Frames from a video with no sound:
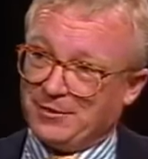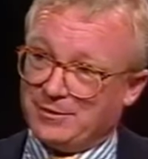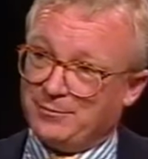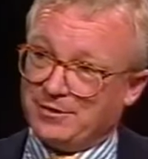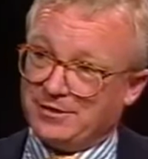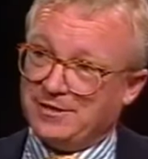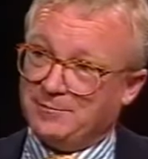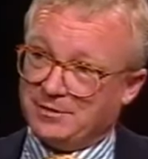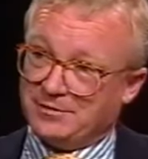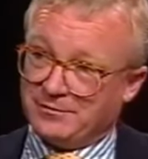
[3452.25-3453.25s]
were going to put a
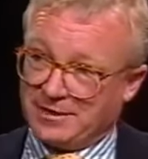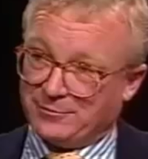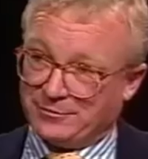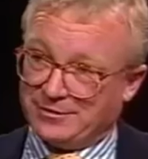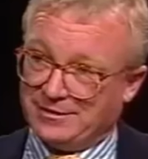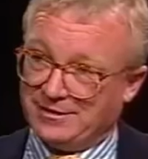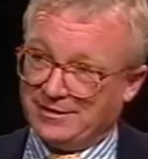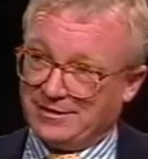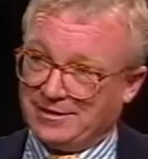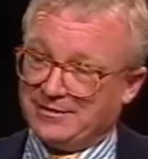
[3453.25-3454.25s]
dump in their neighborhood
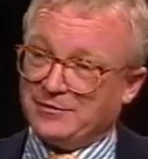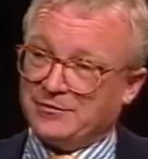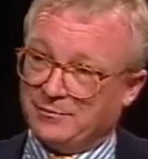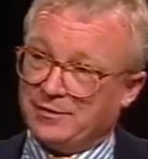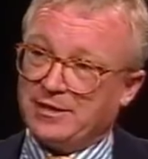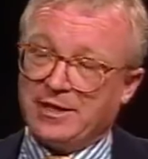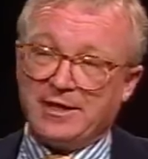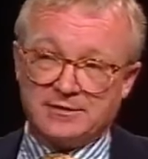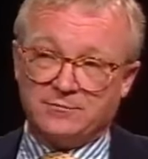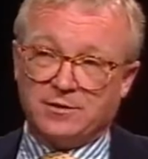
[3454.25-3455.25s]
until somebody
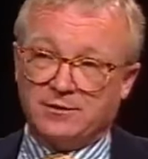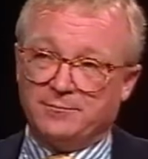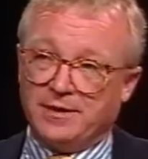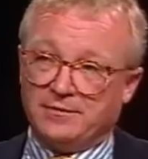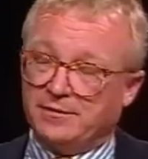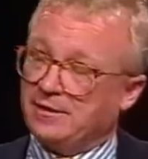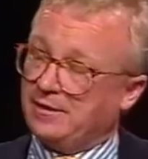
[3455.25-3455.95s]
asked what it meant.